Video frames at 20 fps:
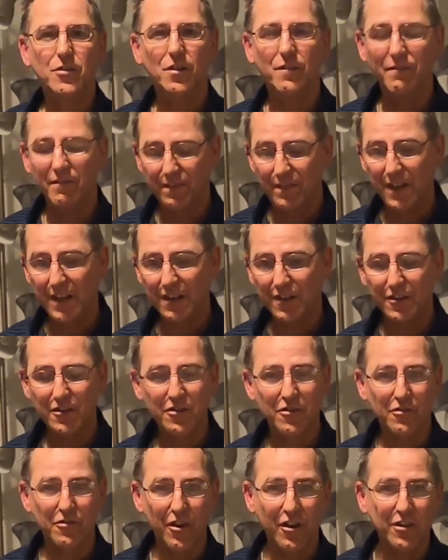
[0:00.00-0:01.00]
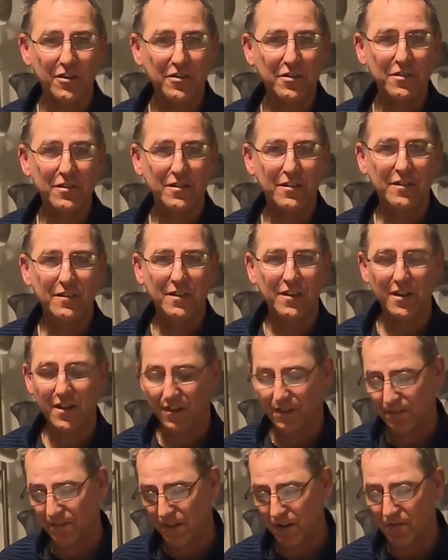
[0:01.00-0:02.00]
and fingers crossed,
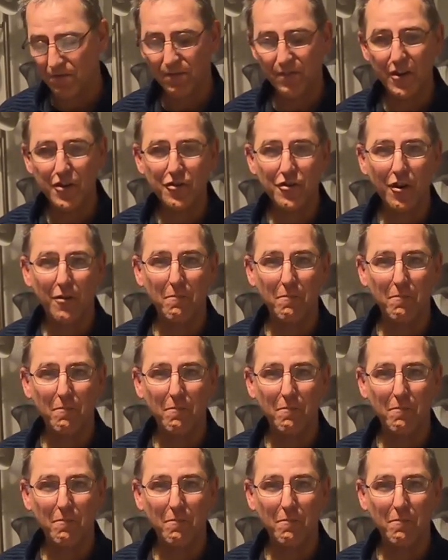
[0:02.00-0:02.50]
get a few fish